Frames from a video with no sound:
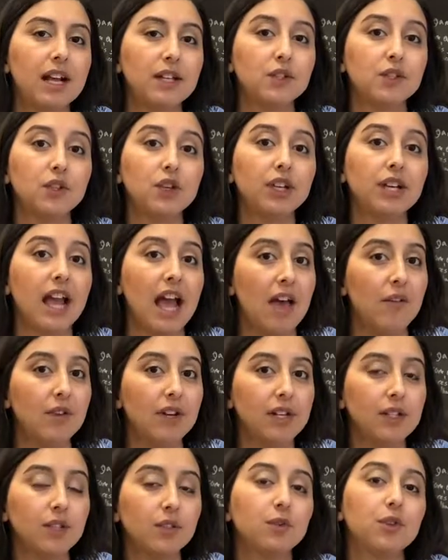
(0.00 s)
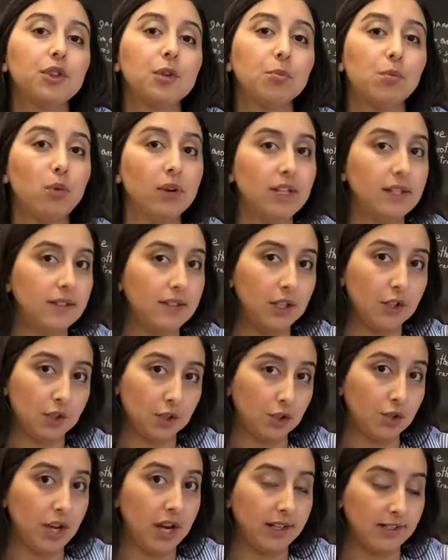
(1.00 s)
as good evidence for the points that
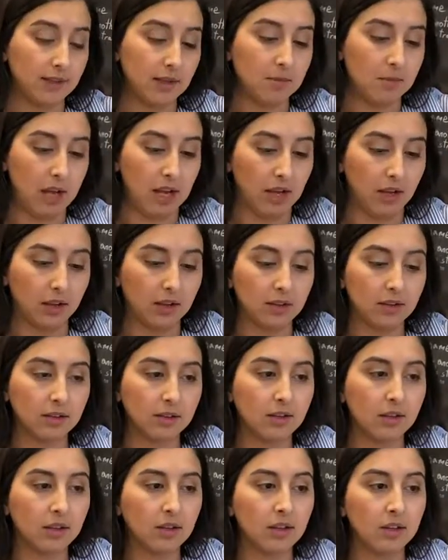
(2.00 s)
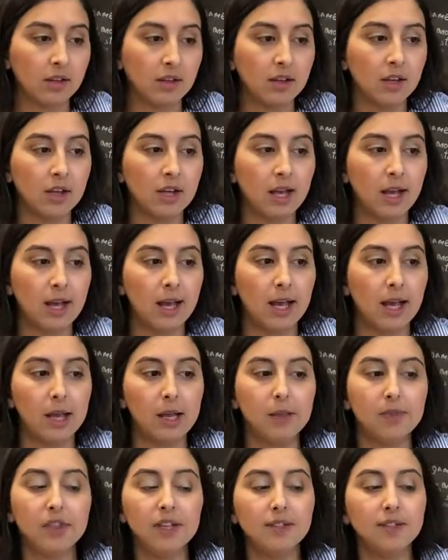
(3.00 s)
you're trying to make?
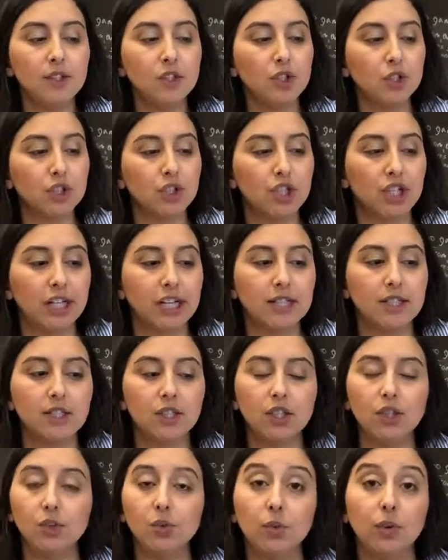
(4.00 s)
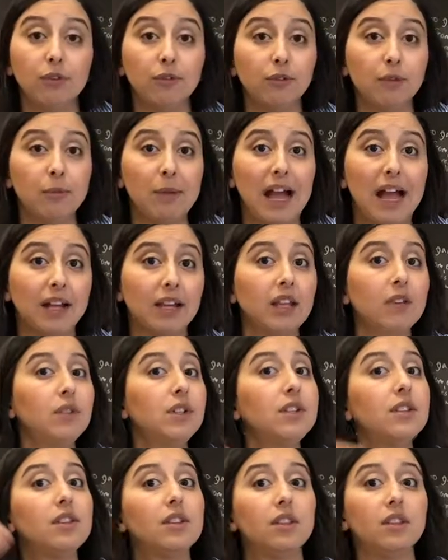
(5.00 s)
Uh, this is your chance to refer back
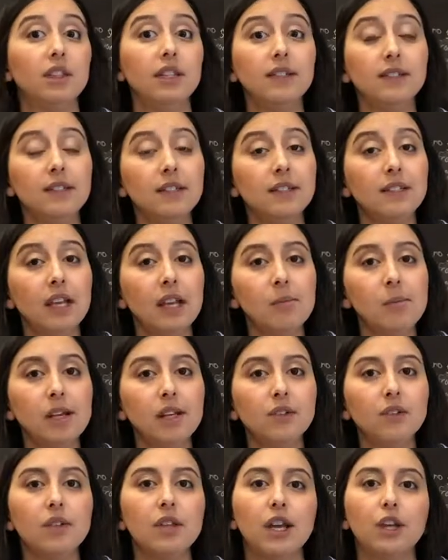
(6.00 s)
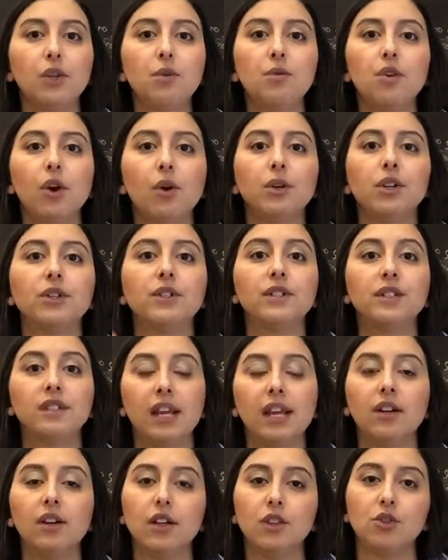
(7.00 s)
even to the thesis statement so that you know you're
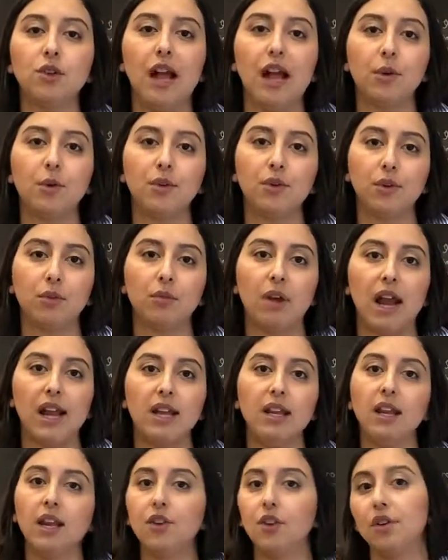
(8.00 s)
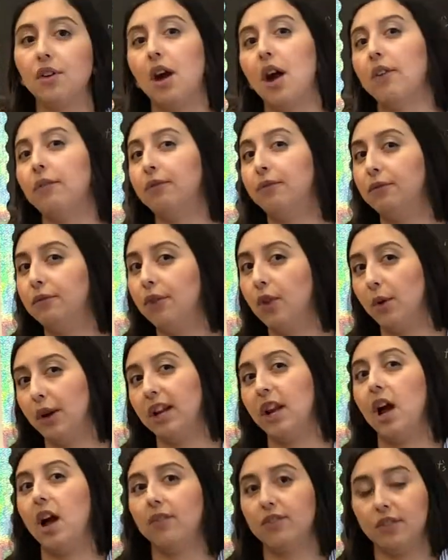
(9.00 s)
staying on track with your writing and you're not
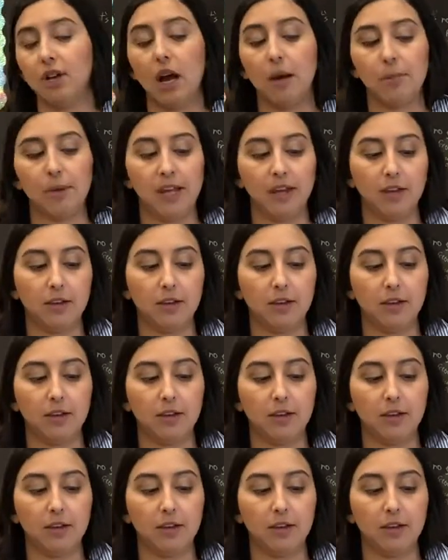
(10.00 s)
flowing off topic.